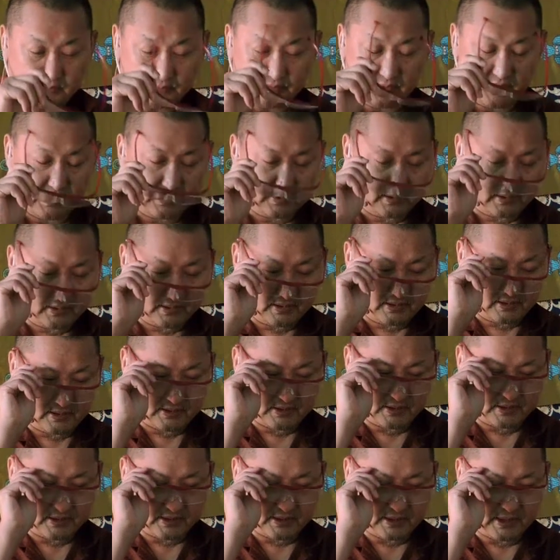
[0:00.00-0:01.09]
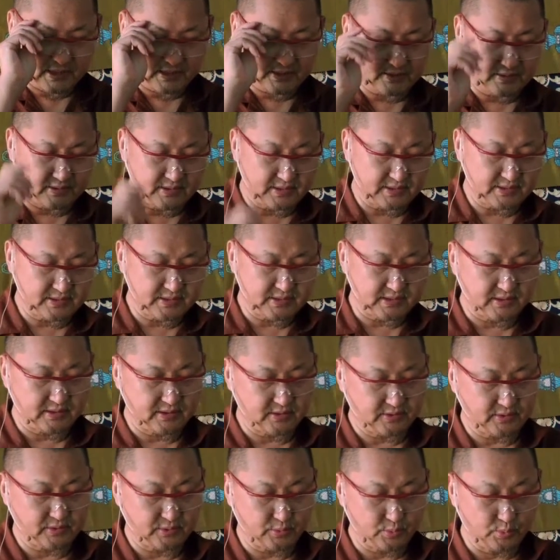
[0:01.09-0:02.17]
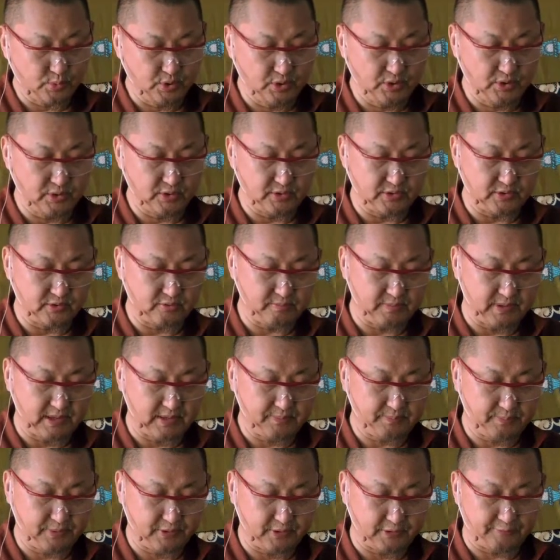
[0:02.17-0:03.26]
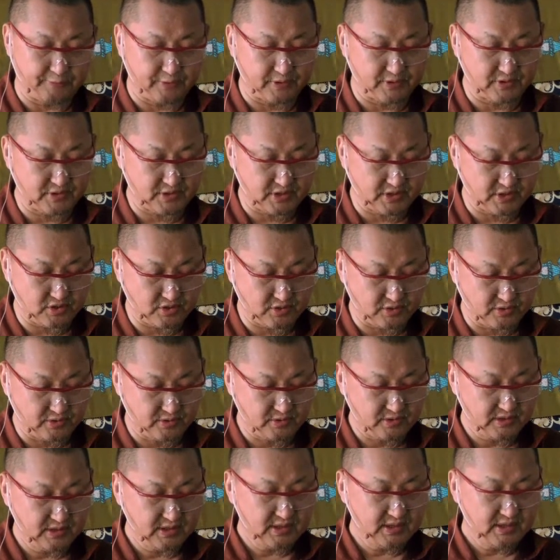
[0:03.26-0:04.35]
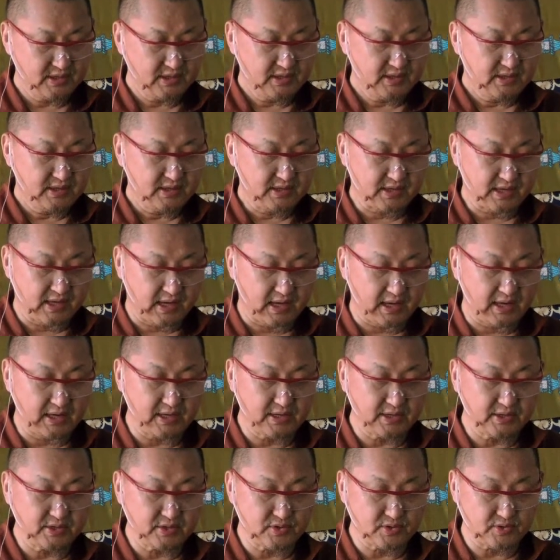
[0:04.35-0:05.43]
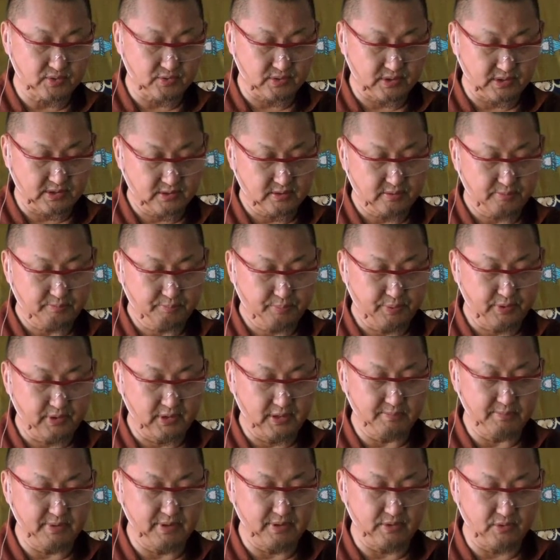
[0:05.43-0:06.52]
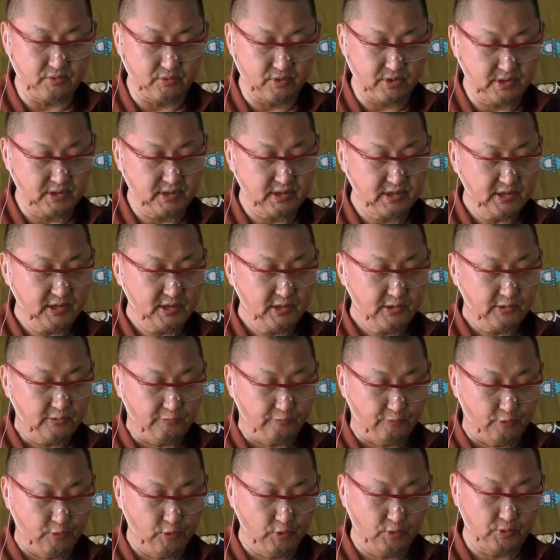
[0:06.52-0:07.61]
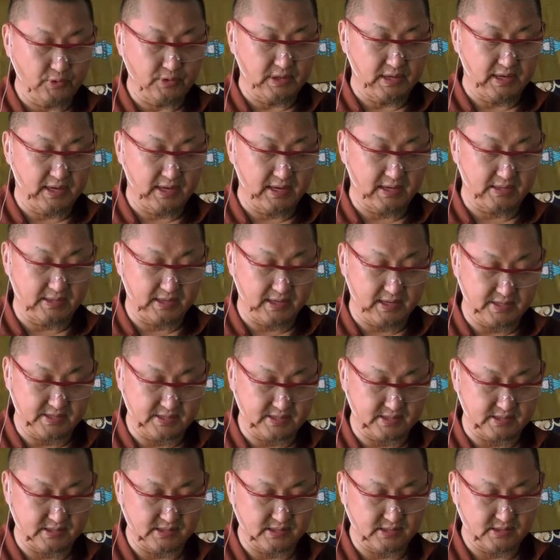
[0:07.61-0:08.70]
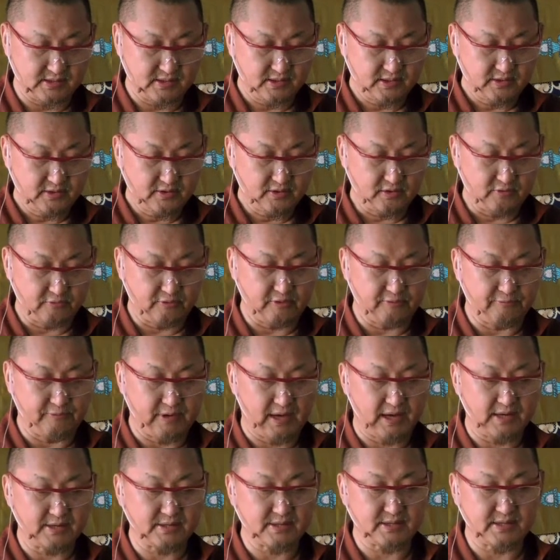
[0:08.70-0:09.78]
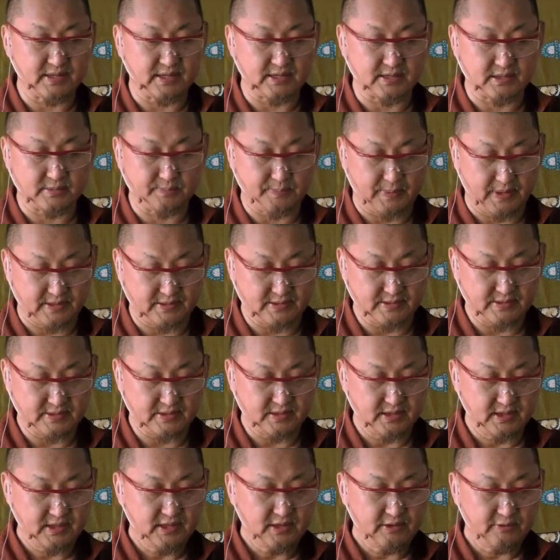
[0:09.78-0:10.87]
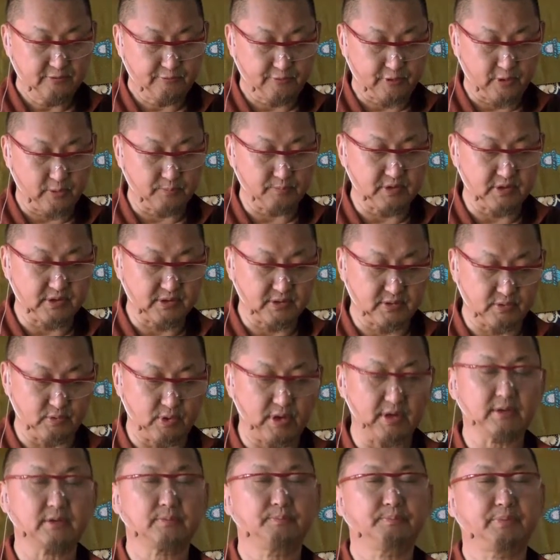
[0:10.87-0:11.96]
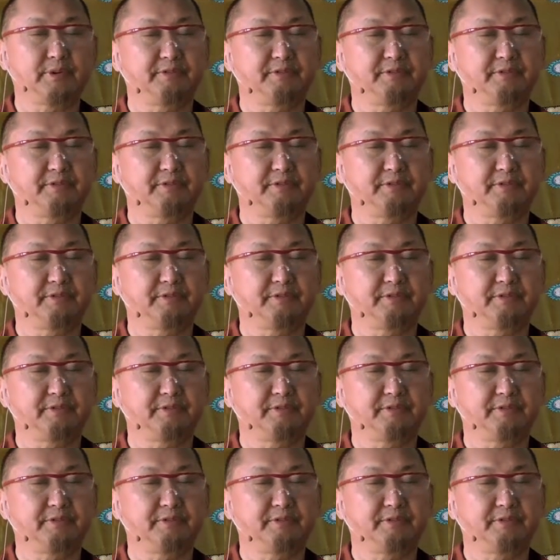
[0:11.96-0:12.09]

and it's the title is said that the Word of My Perfect Teacher, a guide to the preliminary for the hard essence of the vast expanse from the great